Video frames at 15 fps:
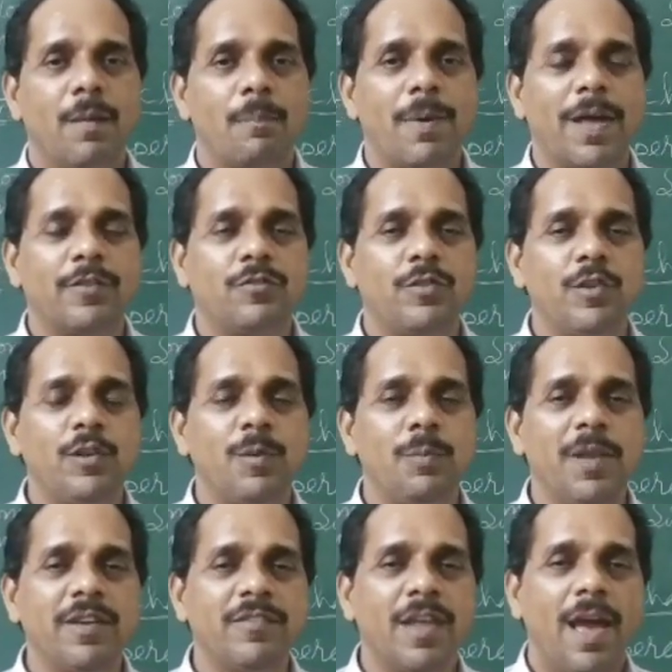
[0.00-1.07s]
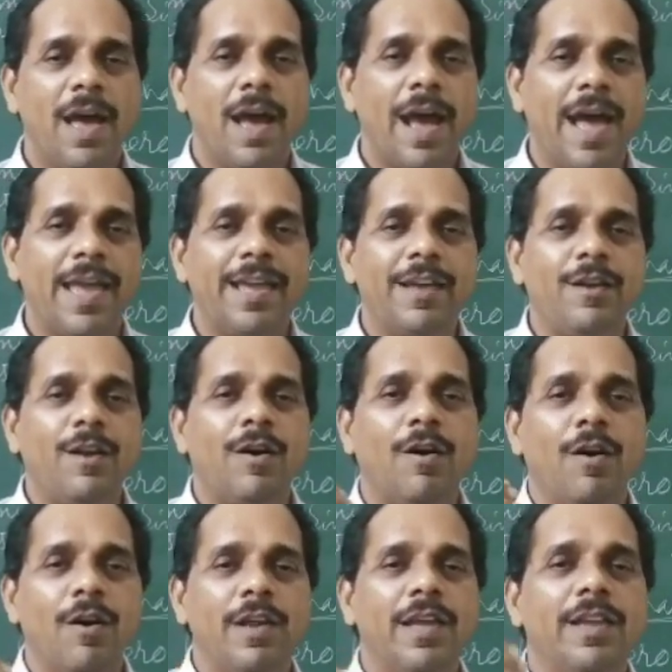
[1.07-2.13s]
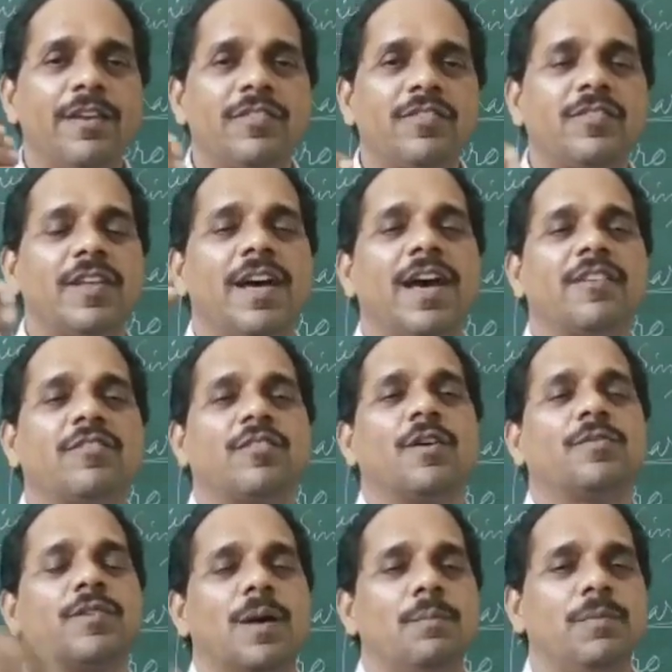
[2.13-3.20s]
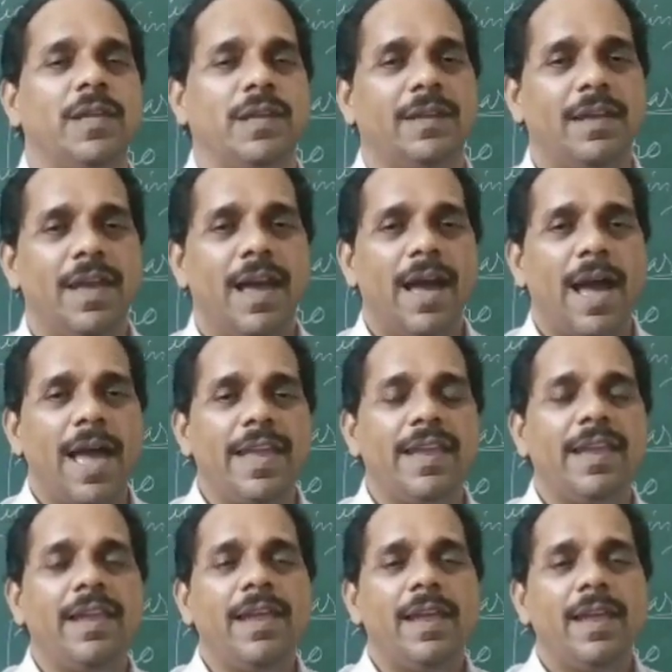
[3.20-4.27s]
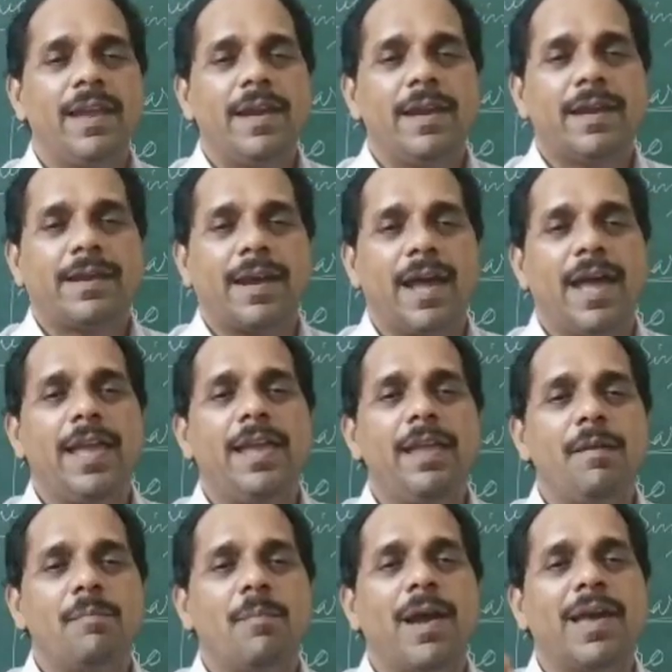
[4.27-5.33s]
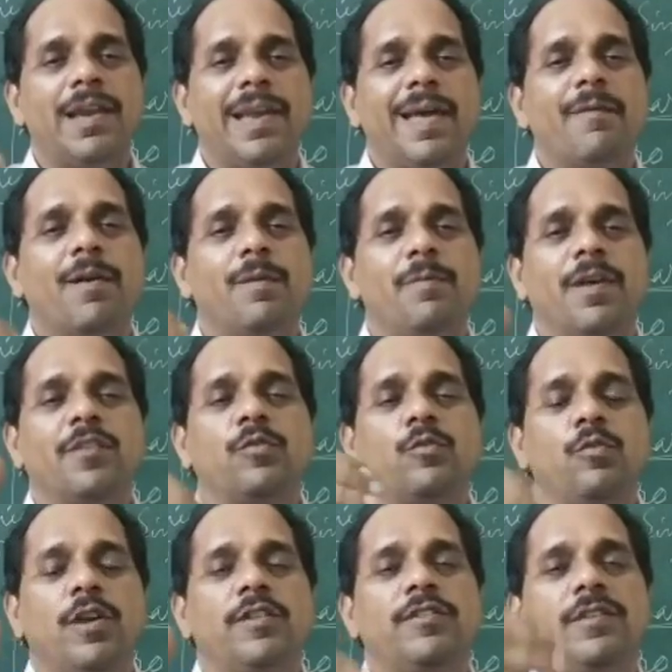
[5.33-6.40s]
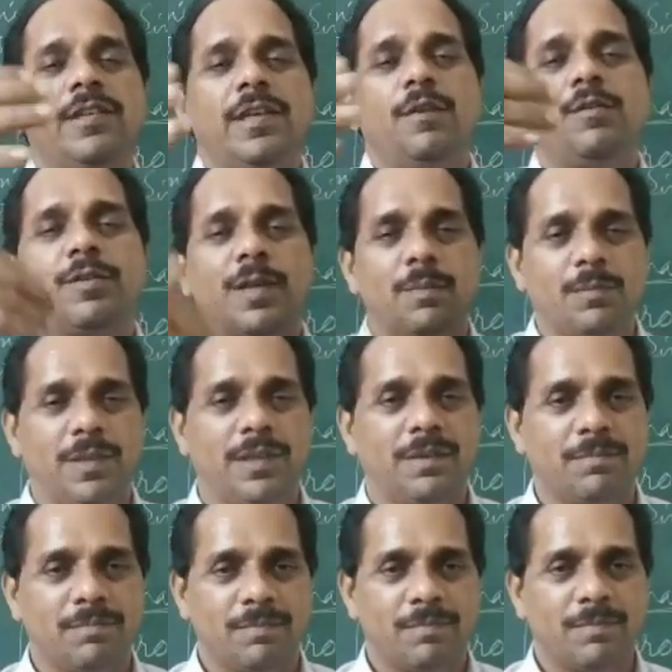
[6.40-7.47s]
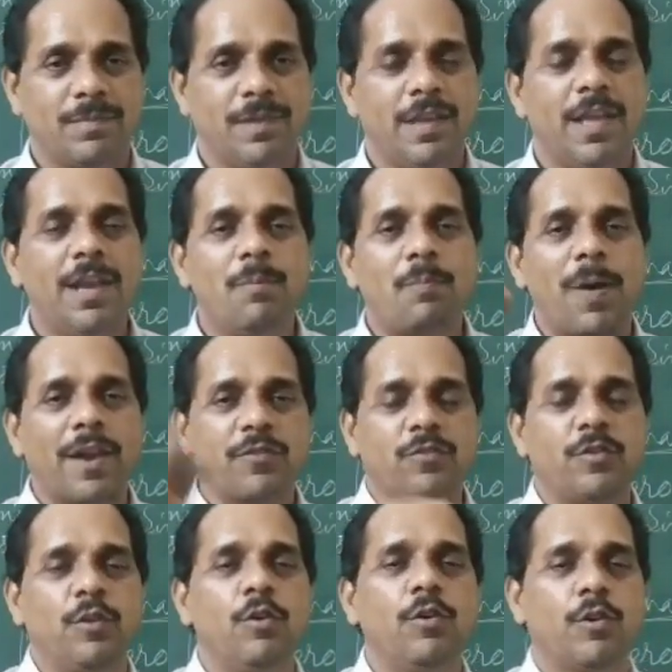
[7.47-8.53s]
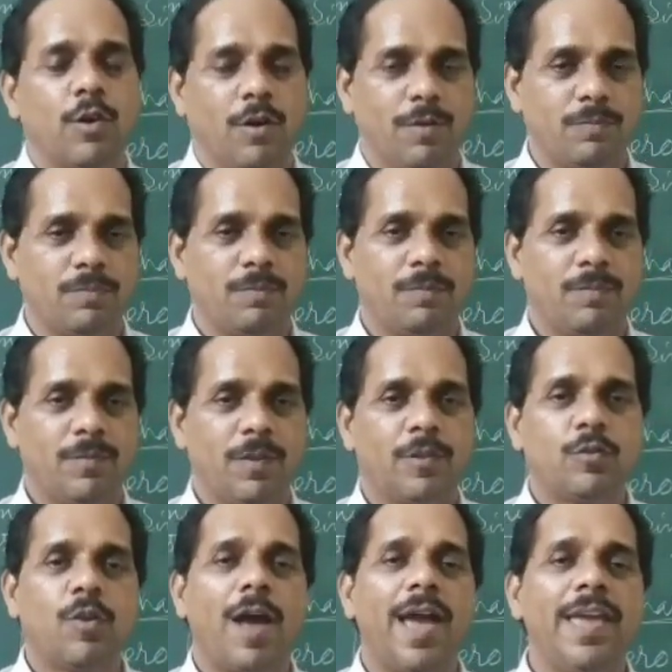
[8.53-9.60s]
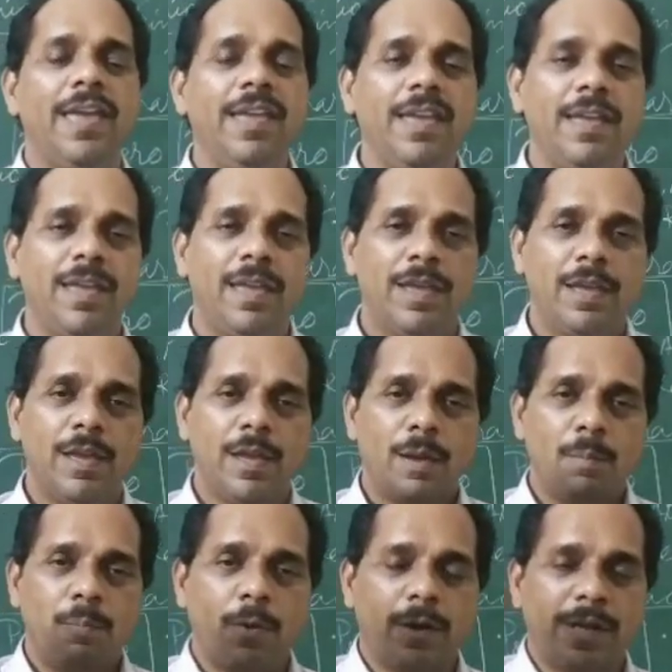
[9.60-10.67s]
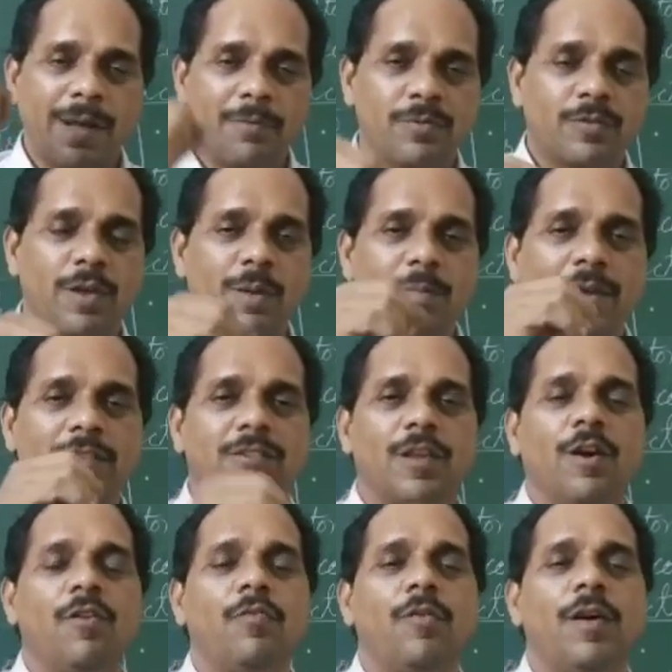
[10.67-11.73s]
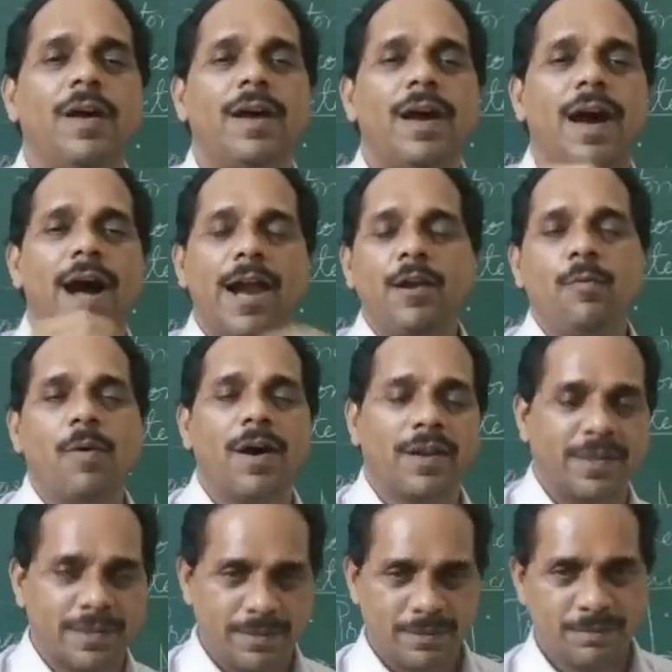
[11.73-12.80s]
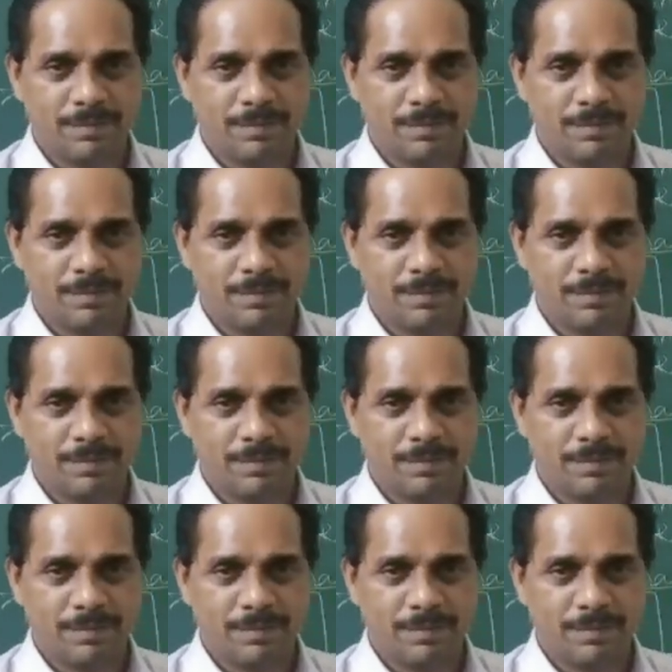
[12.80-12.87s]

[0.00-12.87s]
Pursuit means I go in search of something. I try my level best to achieve something. In pursuit of. So I put up so much of hard work.